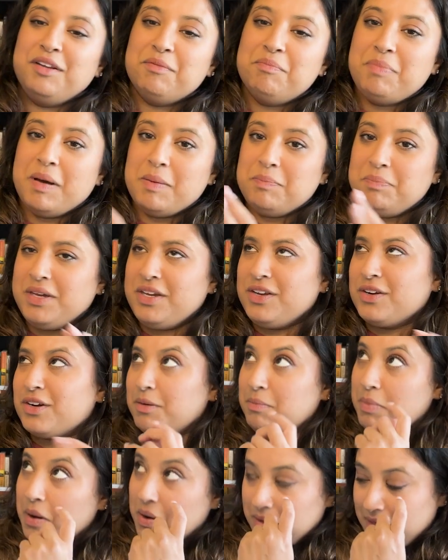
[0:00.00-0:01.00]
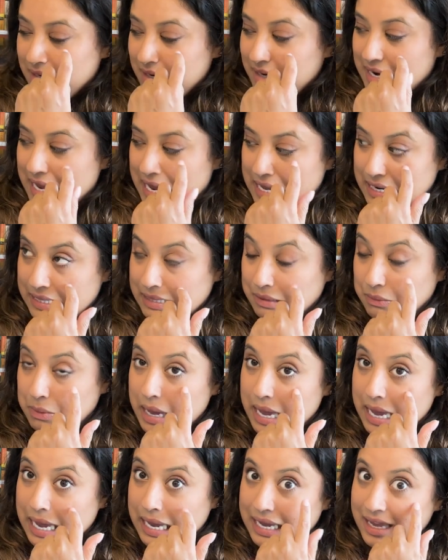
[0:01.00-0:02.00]
of bumping your opponent out of the
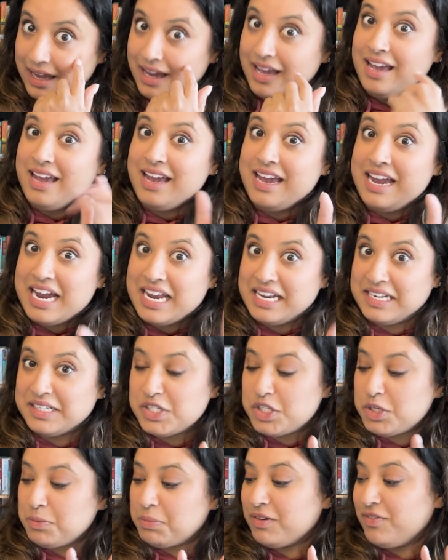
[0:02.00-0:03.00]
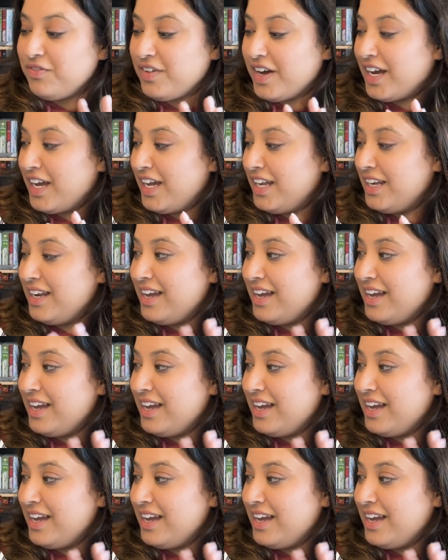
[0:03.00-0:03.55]
way, and it's super fun,